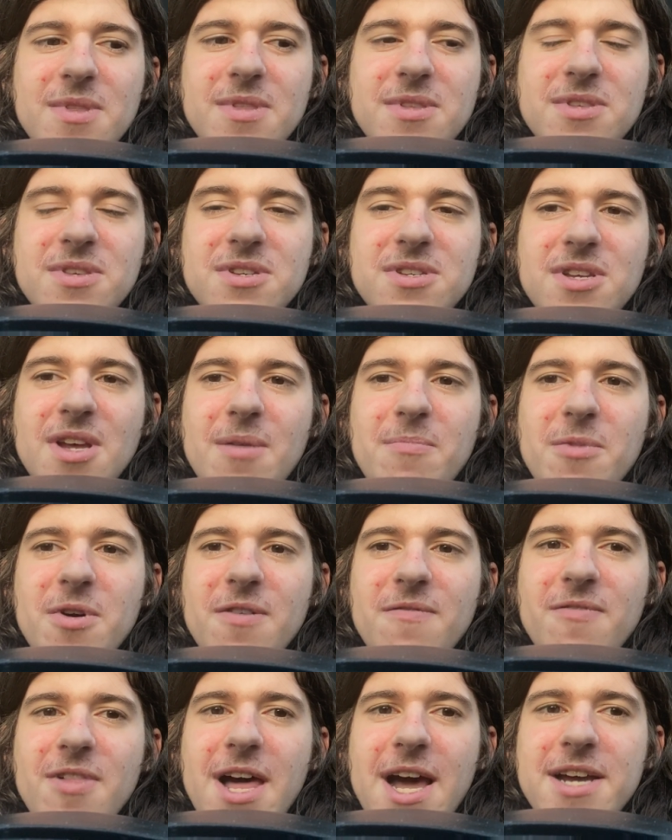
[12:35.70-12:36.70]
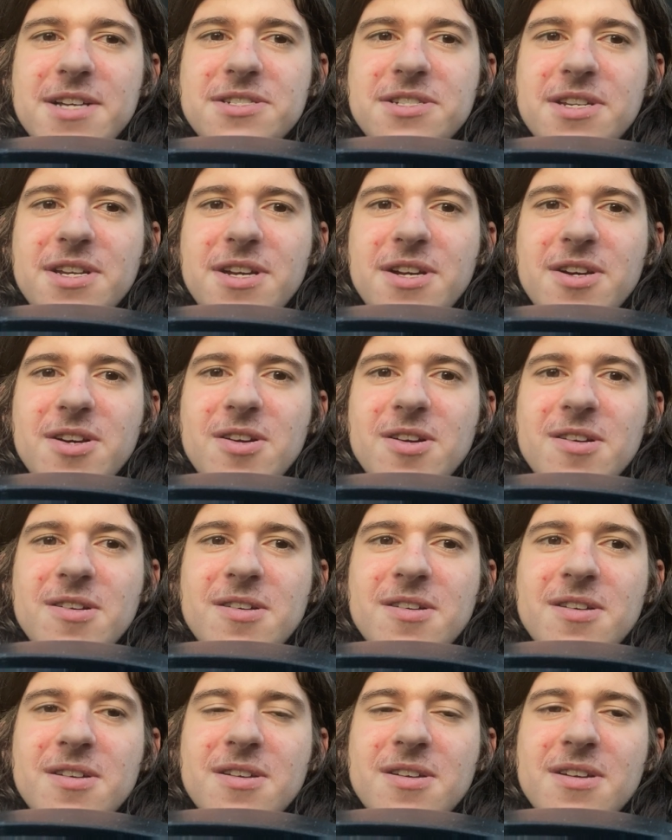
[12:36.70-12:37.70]
the summer of last year.
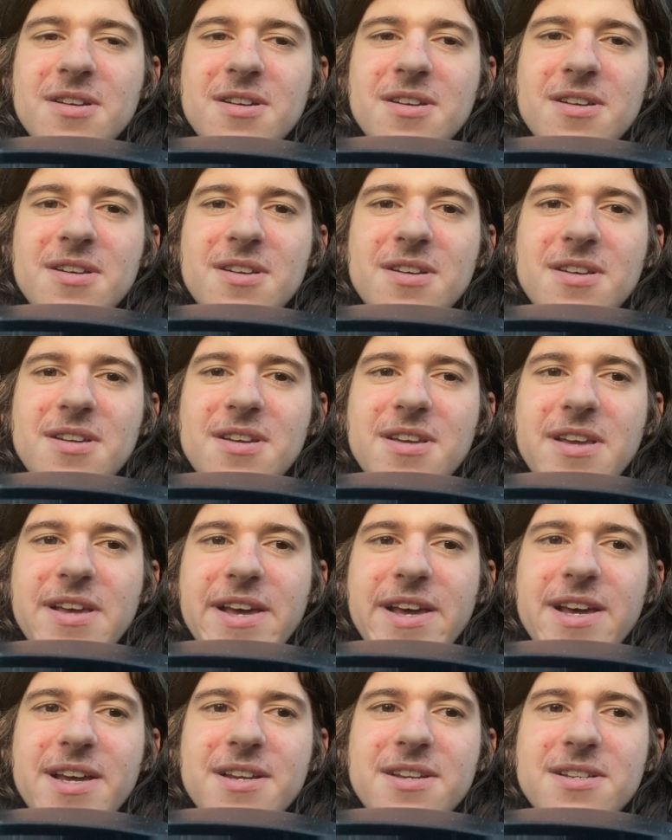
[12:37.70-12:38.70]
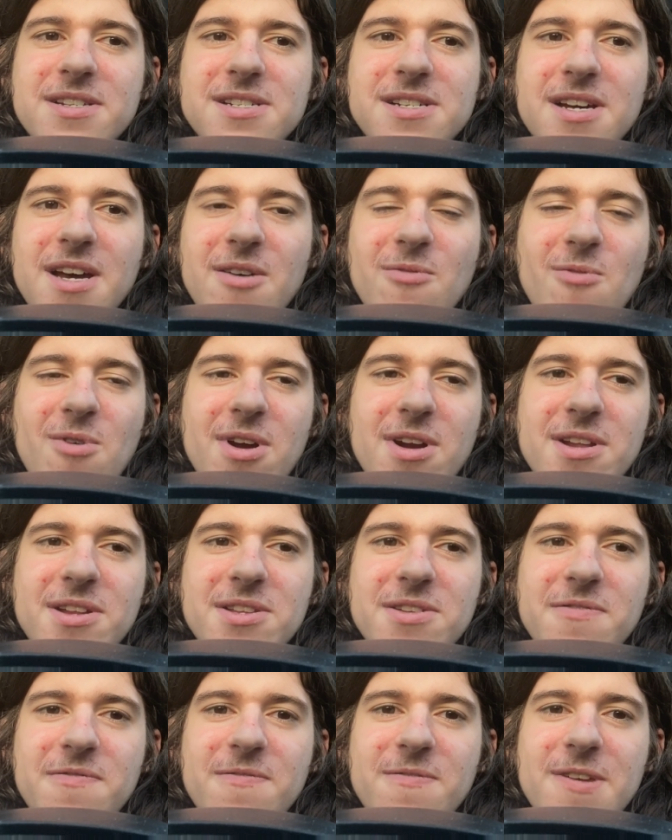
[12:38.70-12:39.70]
And I
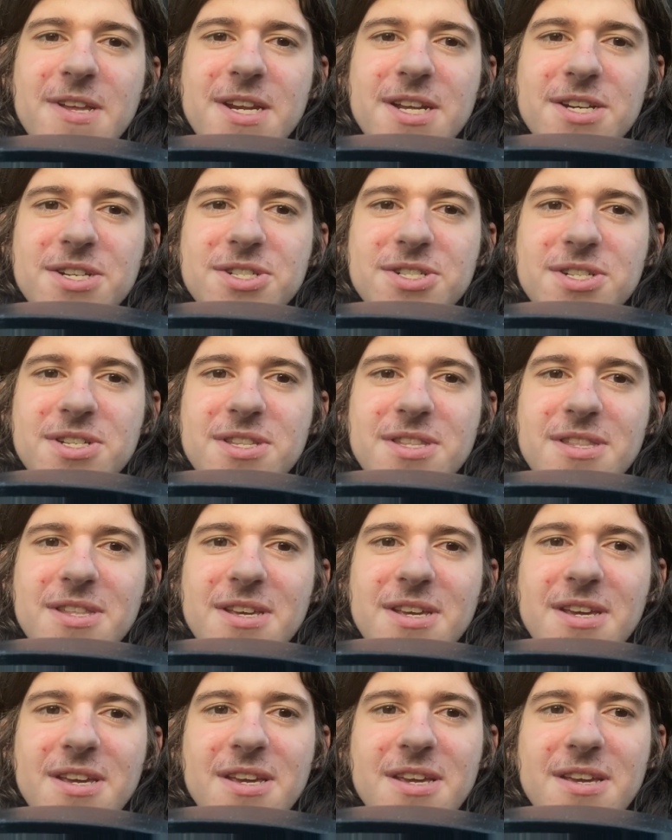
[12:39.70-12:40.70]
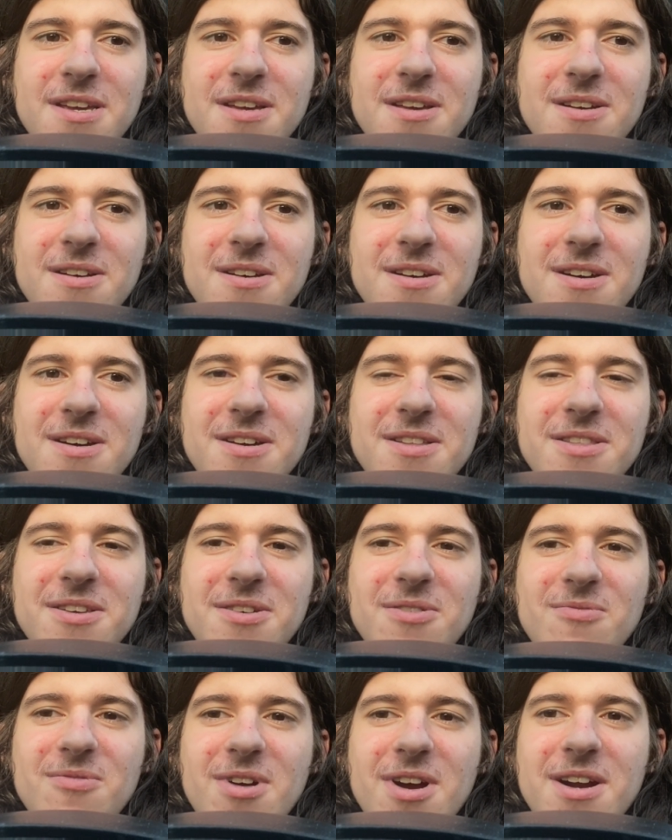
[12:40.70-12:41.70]
wanted to finish the
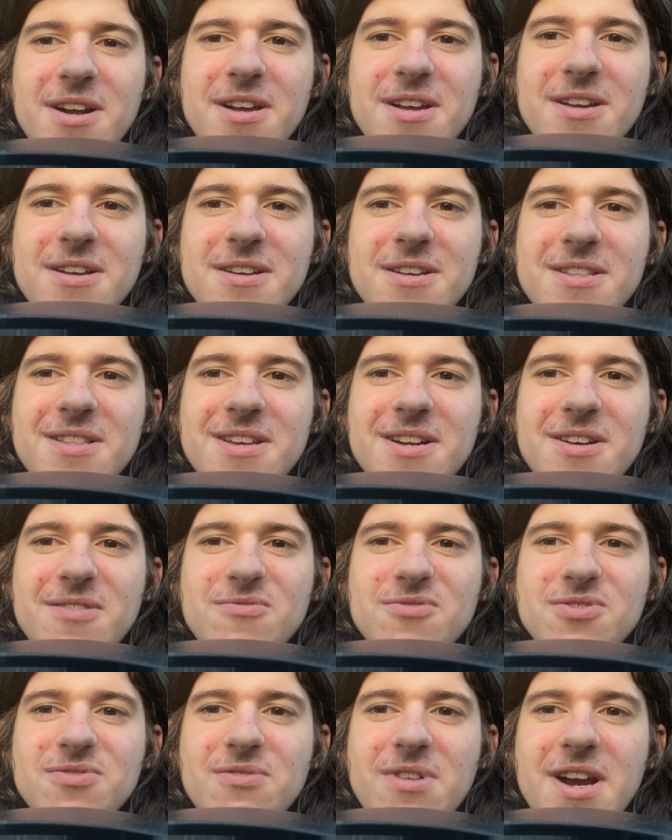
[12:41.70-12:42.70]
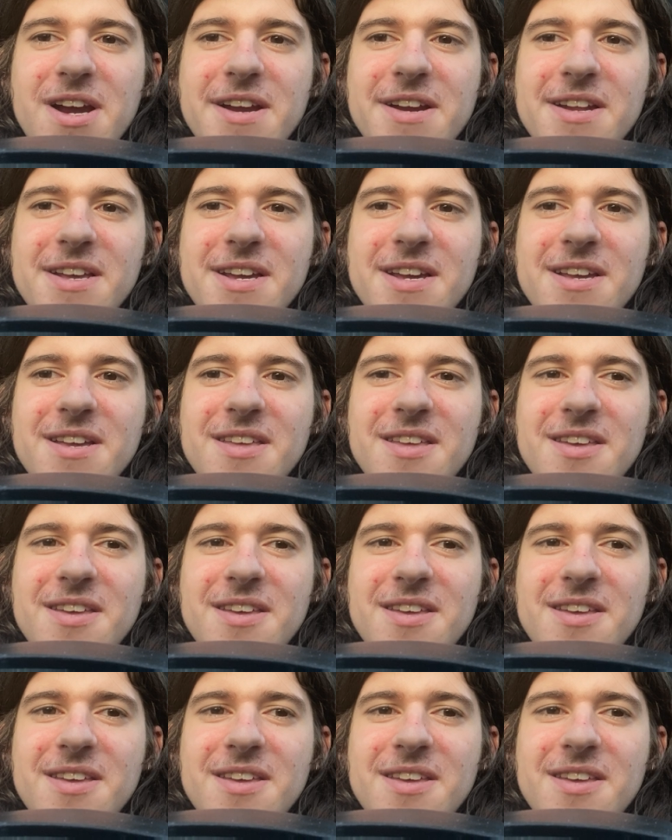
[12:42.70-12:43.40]
erotica that I was writing.